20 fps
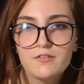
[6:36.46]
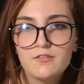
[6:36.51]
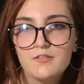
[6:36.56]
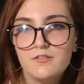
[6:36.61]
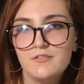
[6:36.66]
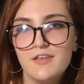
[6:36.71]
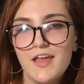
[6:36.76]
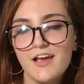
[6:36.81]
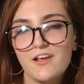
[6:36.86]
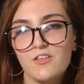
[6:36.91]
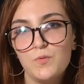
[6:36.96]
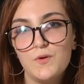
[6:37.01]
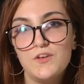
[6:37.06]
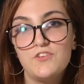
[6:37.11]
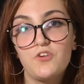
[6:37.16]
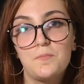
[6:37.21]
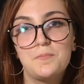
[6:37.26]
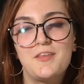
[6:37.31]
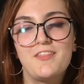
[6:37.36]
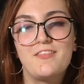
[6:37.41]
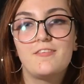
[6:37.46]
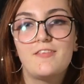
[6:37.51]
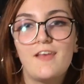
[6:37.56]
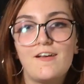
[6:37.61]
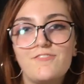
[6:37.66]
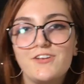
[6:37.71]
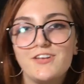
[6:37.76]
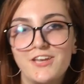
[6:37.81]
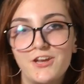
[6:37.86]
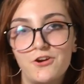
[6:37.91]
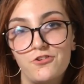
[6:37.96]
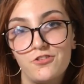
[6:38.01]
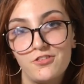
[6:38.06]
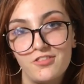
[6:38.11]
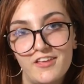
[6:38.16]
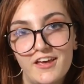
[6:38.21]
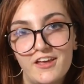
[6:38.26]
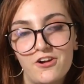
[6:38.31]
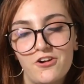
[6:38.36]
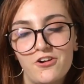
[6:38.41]
So next we jump to 7 years
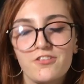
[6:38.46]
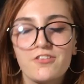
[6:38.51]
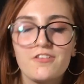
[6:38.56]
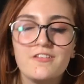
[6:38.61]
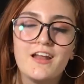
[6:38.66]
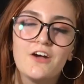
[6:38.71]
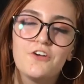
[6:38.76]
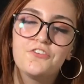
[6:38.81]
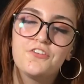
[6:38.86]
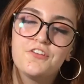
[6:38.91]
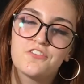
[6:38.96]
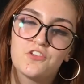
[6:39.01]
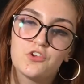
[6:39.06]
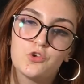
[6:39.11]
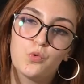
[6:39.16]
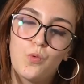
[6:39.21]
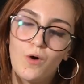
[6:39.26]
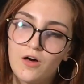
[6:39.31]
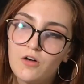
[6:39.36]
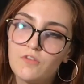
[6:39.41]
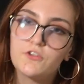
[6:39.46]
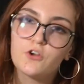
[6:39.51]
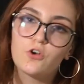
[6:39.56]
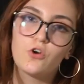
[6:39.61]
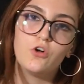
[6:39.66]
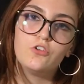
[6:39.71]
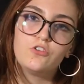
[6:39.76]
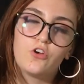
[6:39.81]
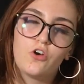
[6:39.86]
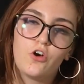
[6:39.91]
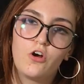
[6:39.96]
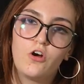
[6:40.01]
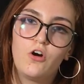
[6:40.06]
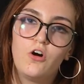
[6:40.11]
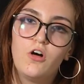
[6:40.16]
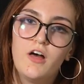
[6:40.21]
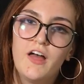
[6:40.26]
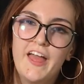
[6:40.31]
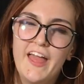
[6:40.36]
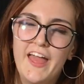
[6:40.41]
later. So now she's a 12-year-old
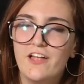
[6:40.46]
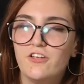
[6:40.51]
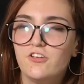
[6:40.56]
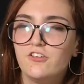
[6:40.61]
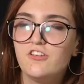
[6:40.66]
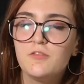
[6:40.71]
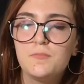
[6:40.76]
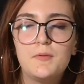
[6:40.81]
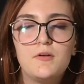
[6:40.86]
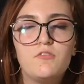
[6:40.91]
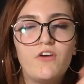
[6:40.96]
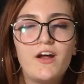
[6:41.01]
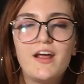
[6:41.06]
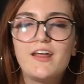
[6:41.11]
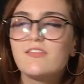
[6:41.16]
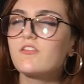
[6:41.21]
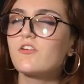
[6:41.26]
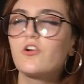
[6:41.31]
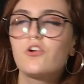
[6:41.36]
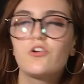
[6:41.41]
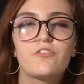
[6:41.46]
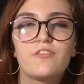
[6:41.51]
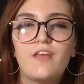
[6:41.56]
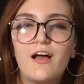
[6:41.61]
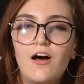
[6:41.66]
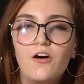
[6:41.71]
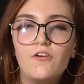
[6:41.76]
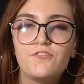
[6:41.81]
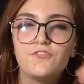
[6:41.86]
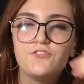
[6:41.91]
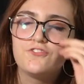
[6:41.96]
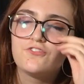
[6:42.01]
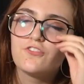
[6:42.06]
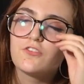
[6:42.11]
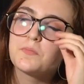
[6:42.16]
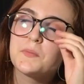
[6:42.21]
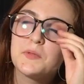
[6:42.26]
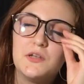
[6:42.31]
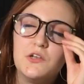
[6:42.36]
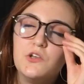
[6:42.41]
girl, and she's been raising herself. She's
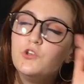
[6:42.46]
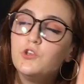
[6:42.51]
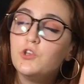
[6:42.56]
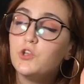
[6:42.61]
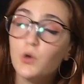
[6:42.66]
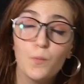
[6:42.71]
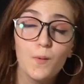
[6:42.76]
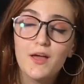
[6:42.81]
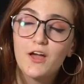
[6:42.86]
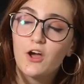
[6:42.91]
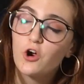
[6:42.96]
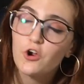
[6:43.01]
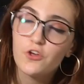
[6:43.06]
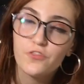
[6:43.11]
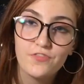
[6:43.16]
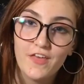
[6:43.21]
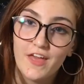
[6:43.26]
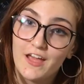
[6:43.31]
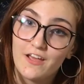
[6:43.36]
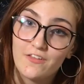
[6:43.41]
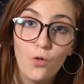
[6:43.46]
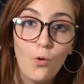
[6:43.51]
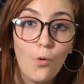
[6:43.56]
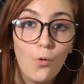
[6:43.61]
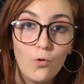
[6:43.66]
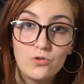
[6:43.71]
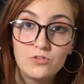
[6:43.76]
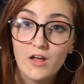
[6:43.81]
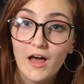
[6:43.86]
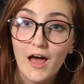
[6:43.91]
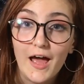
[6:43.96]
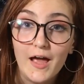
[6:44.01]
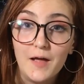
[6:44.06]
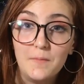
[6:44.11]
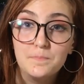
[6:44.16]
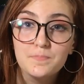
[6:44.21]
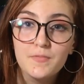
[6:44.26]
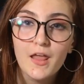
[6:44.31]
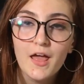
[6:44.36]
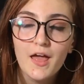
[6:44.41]
just been doing her thing the whole
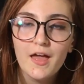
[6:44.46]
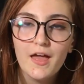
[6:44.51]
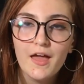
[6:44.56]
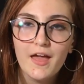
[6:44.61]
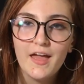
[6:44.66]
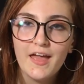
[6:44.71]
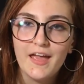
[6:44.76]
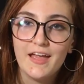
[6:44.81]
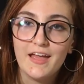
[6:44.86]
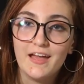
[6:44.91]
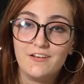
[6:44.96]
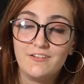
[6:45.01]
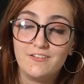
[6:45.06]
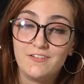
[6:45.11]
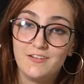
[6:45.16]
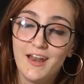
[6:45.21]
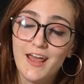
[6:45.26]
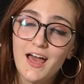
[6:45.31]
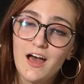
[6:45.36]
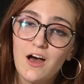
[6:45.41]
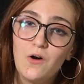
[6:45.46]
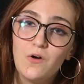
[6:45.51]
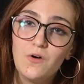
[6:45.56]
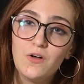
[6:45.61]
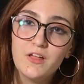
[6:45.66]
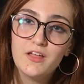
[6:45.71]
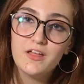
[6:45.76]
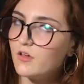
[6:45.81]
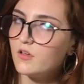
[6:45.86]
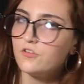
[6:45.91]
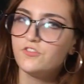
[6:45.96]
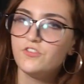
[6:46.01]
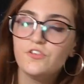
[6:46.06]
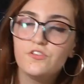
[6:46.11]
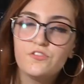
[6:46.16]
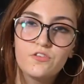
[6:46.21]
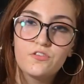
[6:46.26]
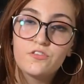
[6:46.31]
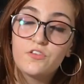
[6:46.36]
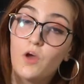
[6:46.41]
time. And now
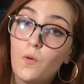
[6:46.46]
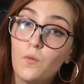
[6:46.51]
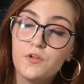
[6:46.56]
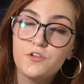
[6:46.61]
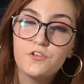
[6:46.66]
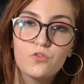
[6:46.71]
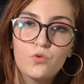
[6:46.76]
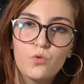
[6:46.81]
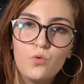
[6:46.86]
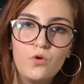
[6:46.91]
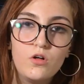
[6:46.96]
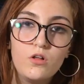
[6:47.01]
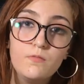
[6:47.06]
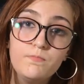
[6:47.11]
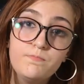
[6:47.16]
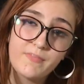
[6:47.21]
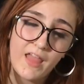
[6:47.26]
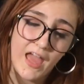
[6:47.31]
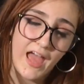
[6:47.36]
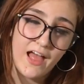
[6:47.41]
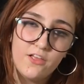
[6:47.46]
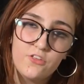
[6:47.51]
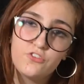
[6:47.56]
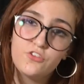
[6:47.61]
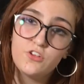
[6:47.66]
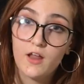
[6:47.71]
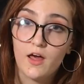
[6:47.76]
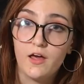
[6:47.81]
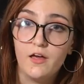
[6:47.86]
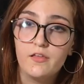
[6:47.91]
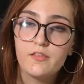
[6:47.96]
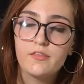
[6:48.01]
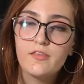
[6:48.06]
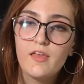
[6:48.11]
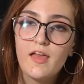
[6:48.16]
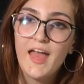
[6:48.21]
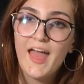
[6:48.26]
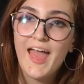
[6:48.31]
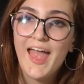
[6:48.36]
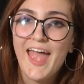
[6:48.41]
she's just going to school, as she does,
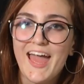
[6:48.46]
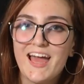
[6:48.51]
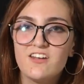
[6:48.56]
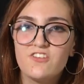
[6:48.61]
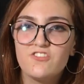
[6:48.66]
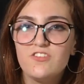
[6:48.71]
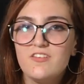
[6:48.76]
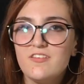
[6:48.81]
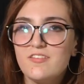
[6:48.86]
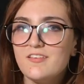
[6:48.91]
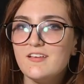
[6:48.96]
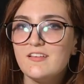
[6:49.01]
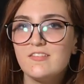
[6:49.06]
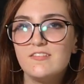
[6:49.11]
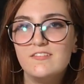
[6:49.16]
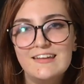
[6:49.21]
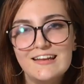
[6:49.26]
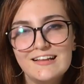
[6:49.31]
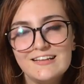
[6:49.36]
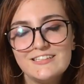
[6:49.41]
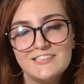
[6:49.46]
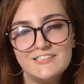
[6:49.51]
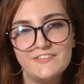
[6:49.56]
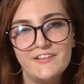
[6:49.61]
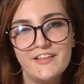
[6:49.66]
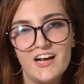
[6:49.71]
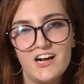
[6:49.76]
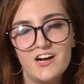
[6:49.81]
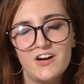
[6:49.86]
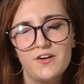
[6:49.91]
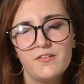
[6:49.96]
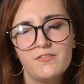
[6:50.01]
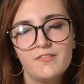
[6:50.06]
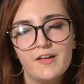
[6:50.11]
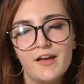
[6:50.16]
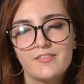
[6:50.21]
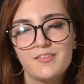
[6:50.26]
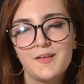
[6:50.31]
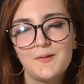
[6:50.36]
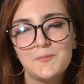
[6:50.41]
and she sees Dylan there,
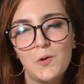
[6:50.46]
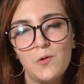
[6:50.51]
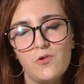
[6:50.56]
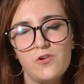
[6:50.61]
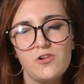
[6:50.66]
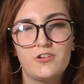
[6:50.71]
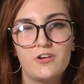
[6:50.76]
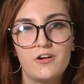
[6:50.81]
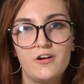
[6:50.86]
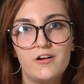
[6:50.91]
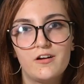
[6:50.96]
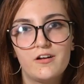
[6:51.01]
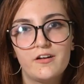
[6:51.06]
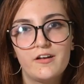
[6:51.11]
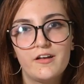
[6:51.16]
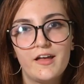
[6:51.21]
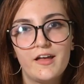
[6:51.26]
except older,